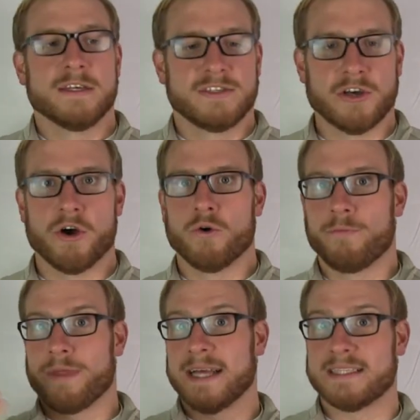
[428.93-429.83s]

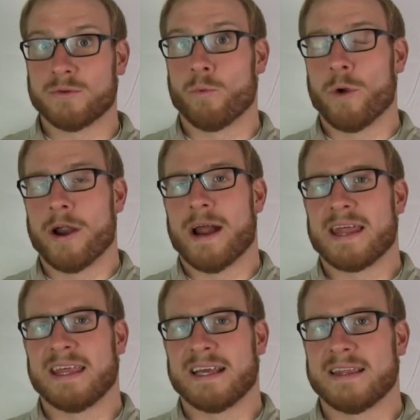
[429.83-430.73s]
So that's where
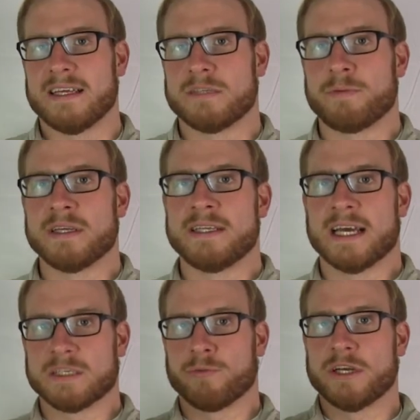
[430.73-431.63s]
I think these
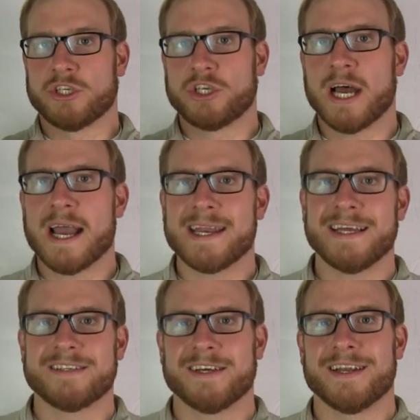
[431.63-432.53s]
PTS plates shine
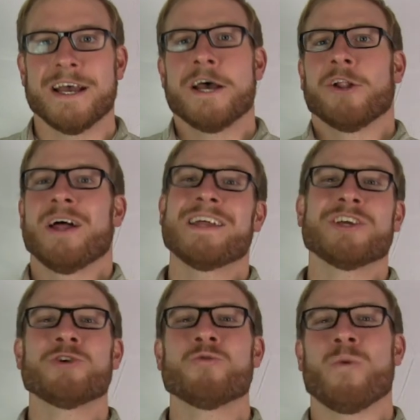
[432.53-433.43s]
is in
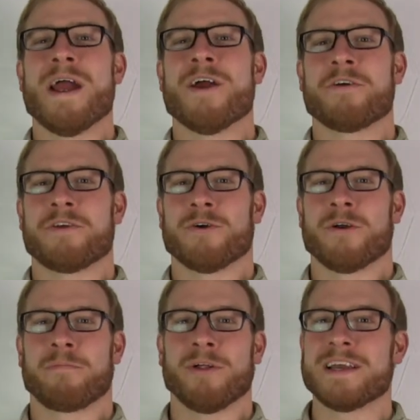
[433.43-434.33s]
letting you wear
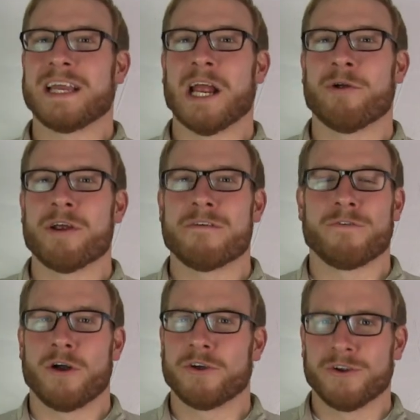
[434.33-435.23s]
your plate carrier
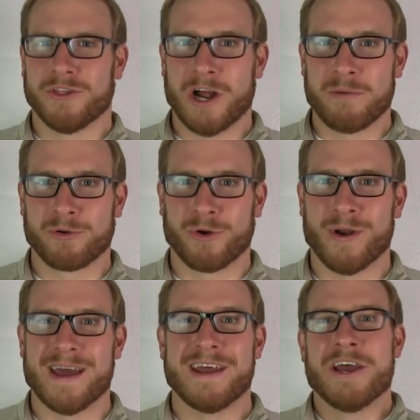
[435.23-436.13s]
for all your LARP
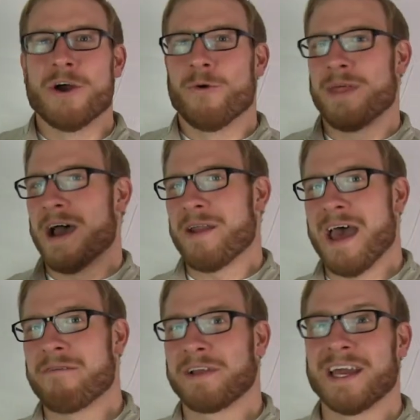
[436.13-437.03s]
cred without
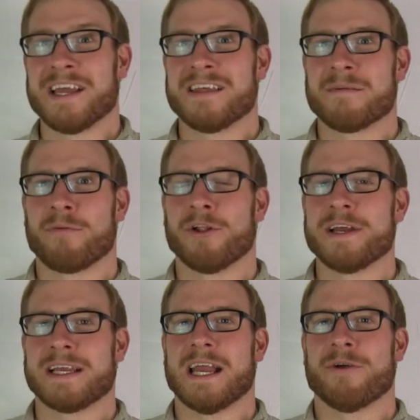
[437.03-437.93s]
having any of the
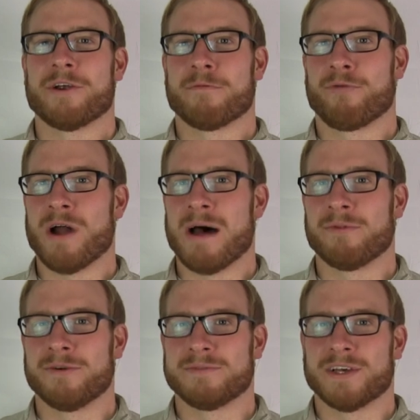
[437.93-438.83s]
plate carrier
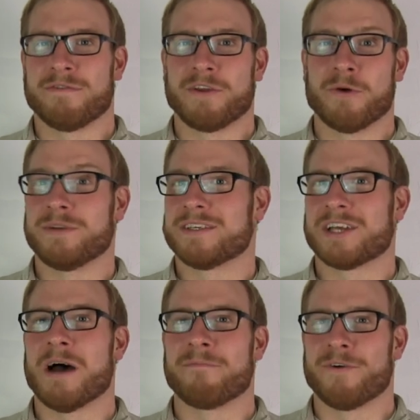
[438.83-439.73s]
problems of, you know,
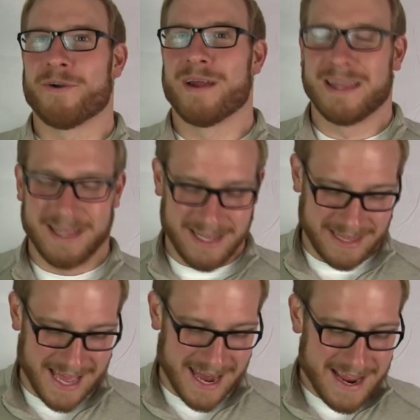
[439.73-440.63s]
discomfort or anything
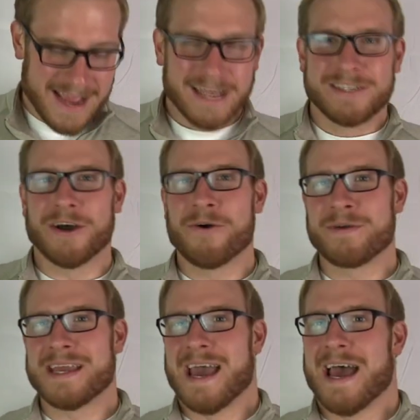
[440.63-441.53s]
like that. So
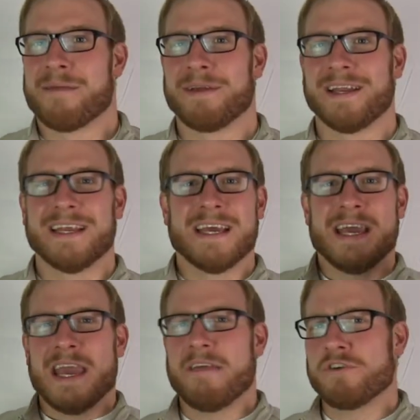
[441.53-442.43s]
yeah, I mean,
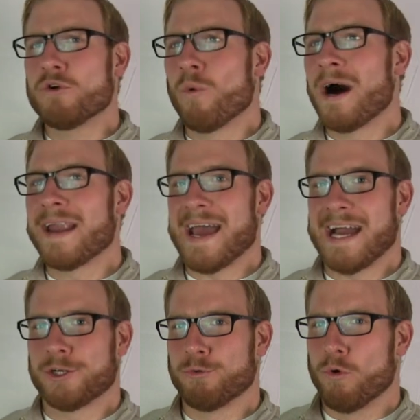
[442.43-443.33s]
if you want
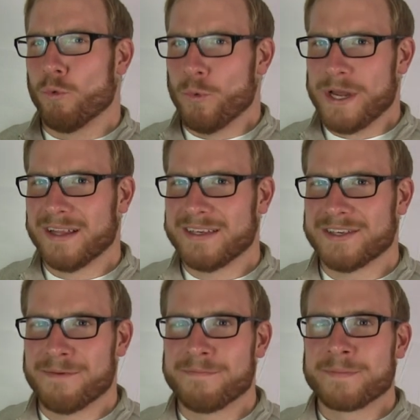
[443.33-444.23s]
actual
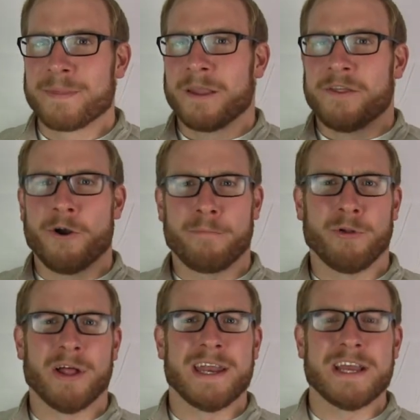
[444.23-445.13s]
realism, there are
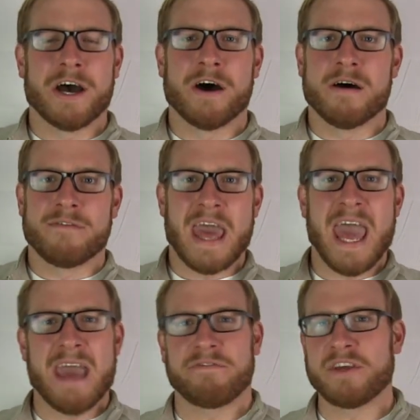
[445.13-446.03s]
plenty of
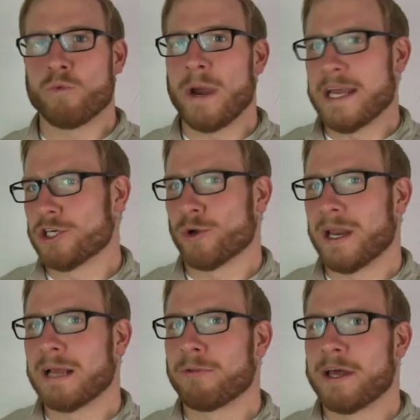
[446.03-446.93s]
heavyweight
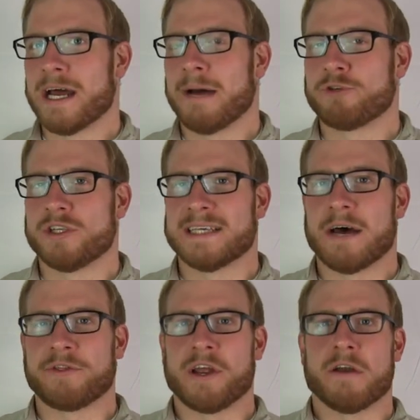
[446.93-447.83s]
training plate options
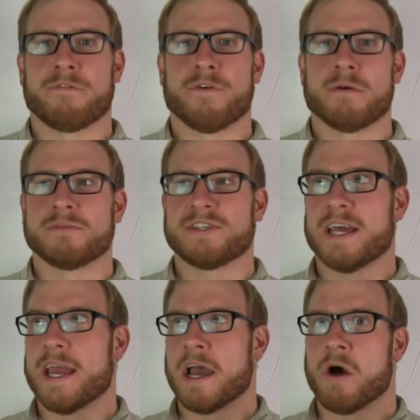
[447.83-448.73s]
out there from,
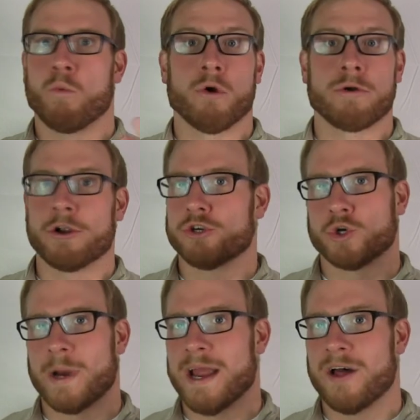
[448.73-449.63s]
say, uh, Warrior
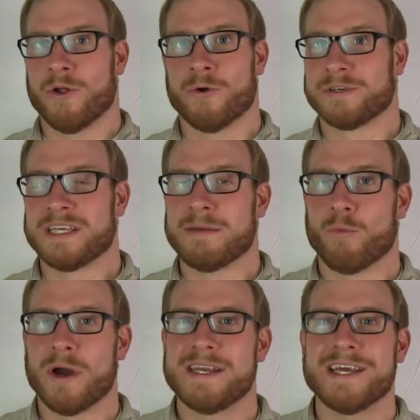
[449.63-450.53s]
Trail or
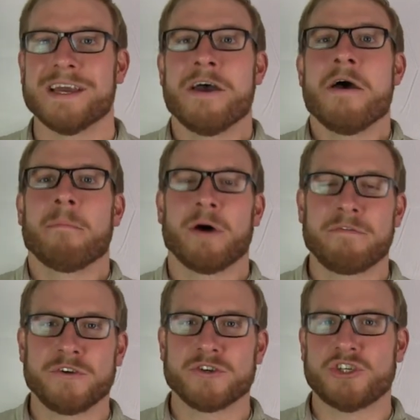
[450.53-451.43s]
Team Wendy, but
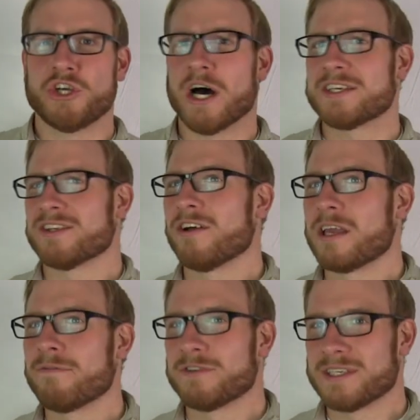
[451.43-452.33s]
if you're just
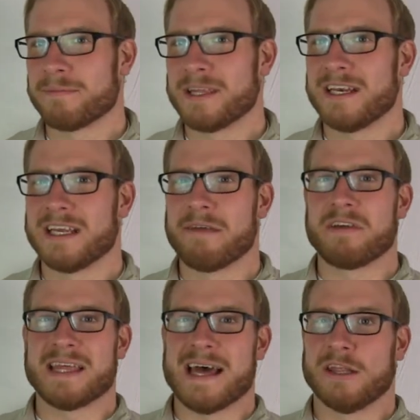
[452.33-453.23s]
looking for something to
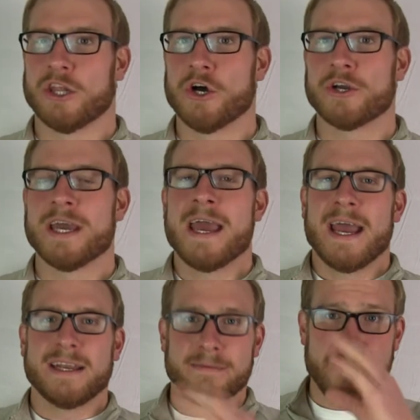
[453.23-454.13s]
give you that look
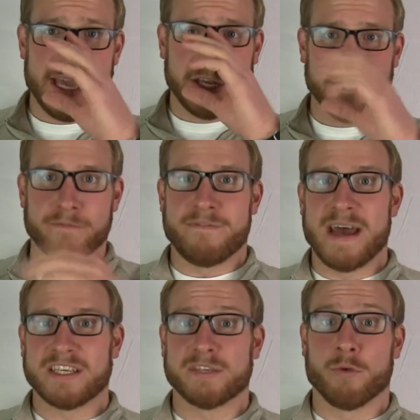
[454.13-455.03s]
and to make your
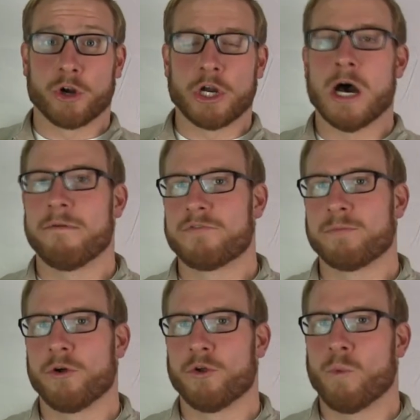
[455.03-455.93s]
vest more
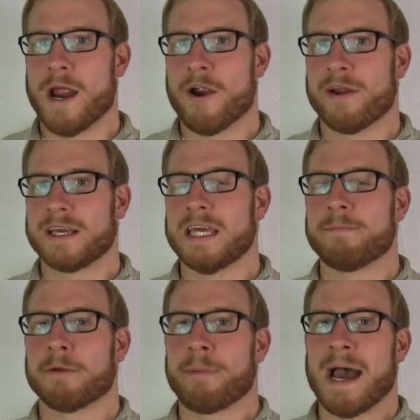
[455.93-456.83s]
comfortable to wear and
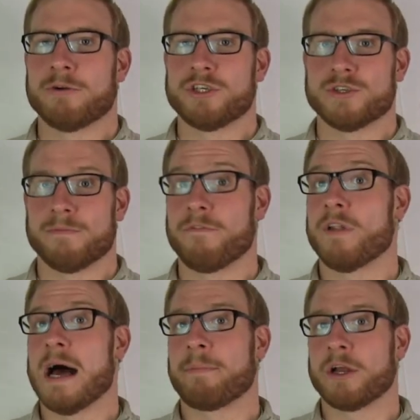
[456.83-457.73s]
keep your pouches from
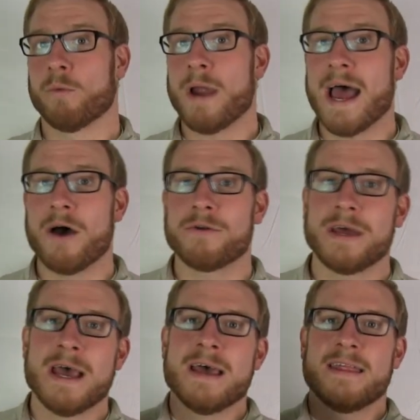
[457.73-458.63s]
flopping
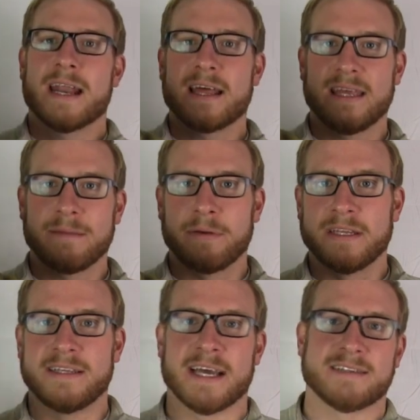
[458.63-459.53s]
around, then I think
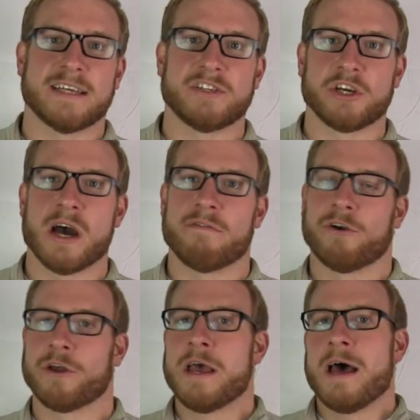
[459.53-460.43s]
PTS has you
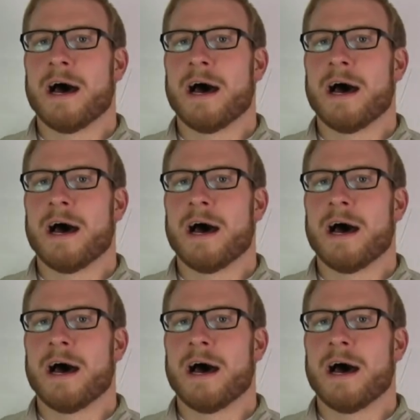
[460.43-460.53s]
covered.